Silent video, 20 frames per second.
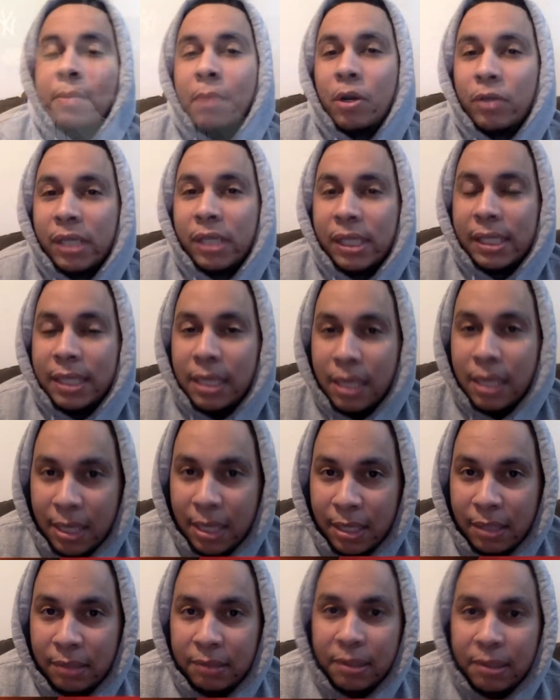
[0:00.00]
American League
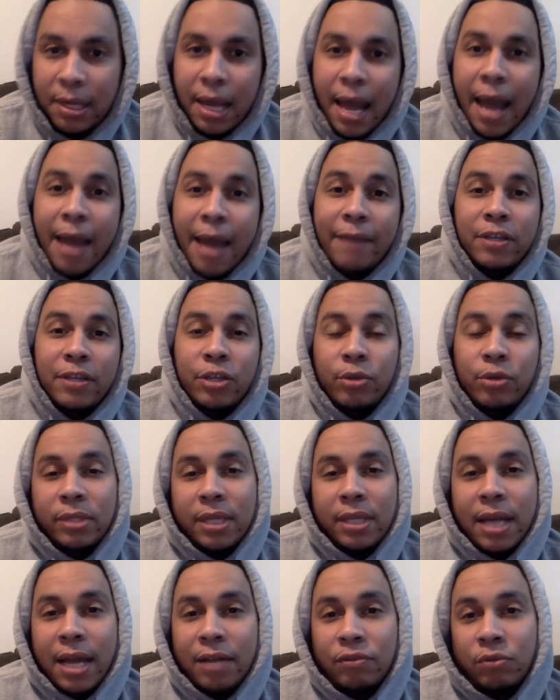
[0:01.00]
East. I have the
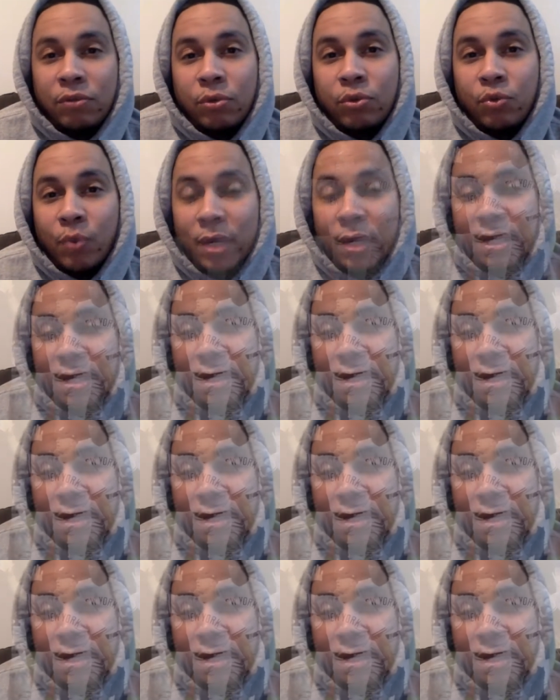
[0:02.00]
Houston Astros winning